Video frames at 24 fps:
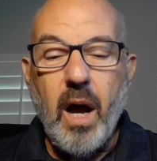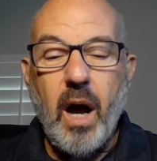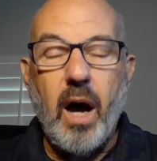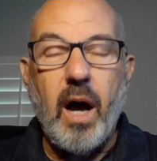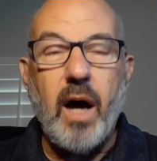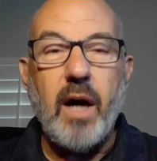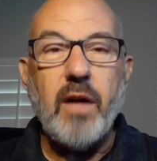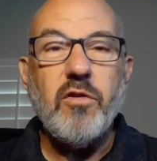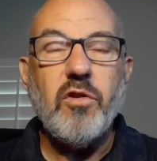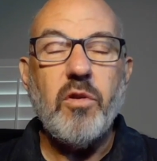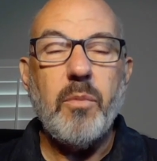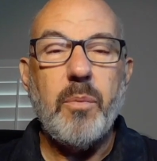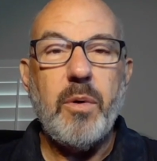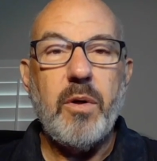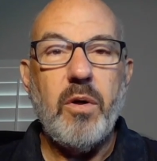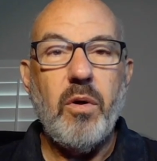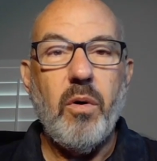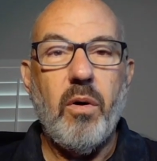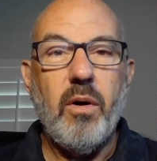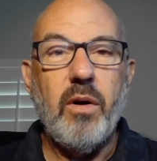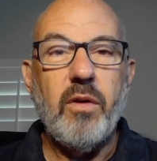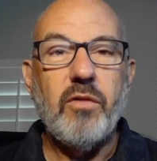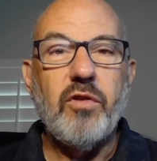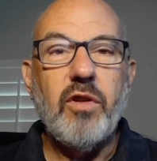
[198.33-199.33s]

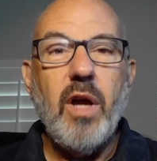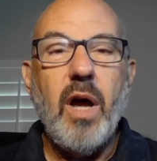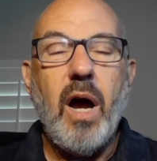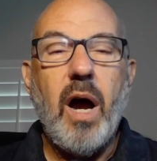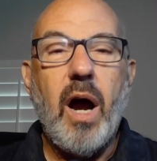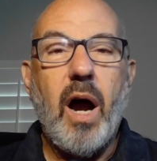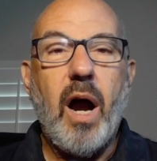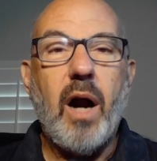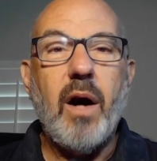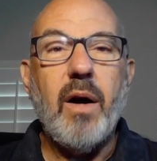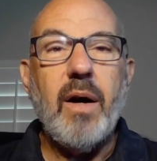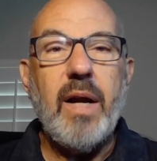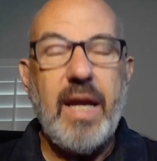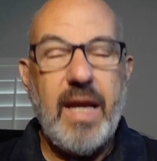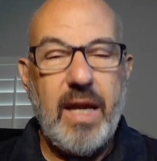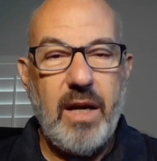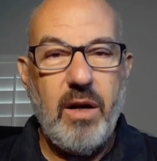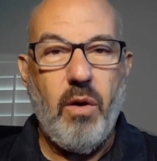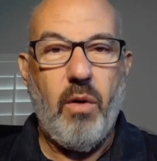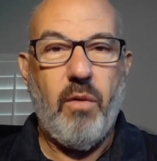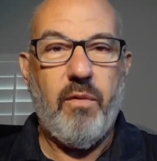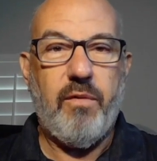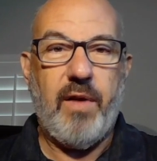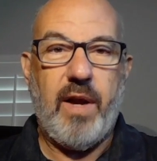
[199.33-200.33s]
Entrepreneurs are
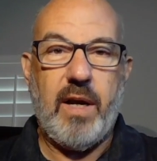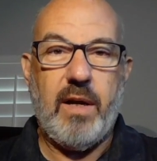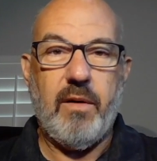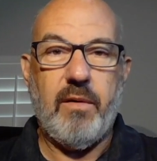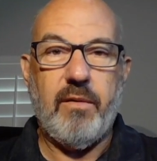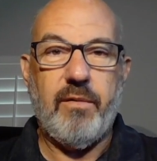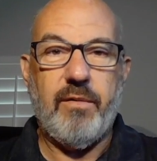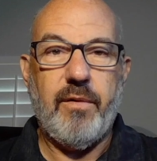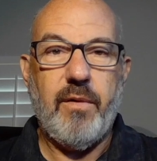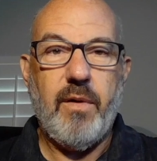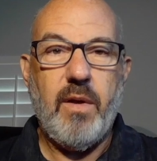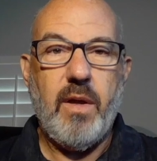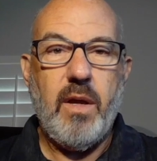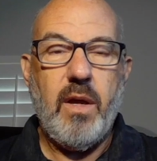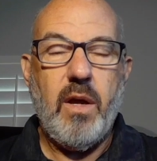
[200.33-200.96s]
innovative.